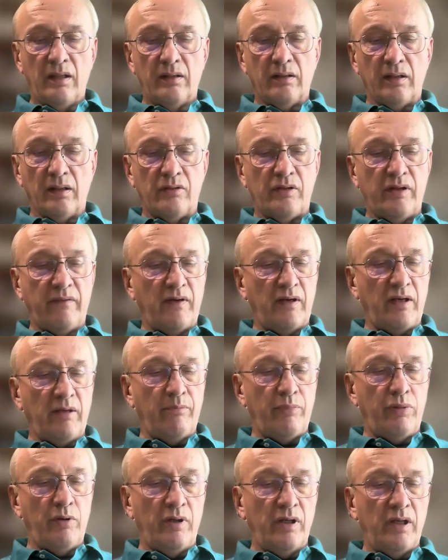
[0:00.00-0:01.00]
Country very
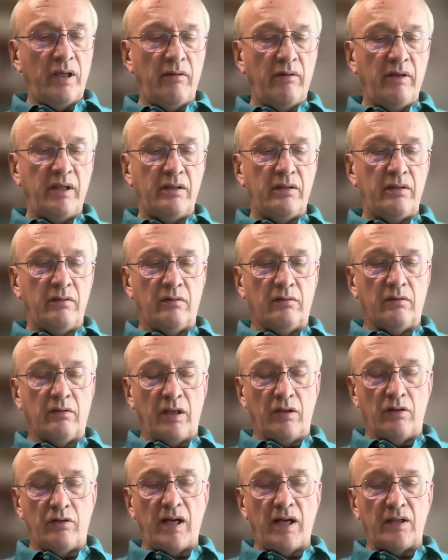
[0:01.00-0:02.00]
poor, owing to
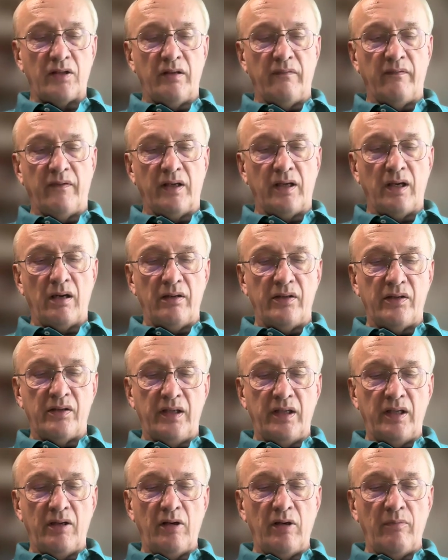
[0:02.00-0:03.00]
contraction of the
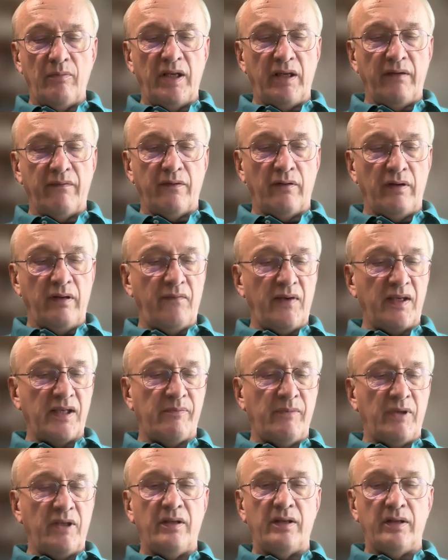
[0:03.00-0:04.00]
currency, no opening for
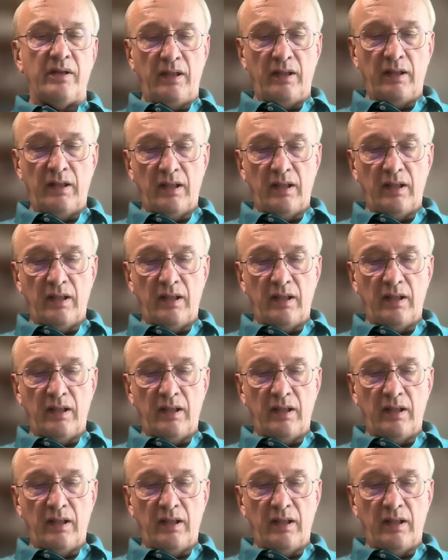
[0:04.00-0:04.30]
investment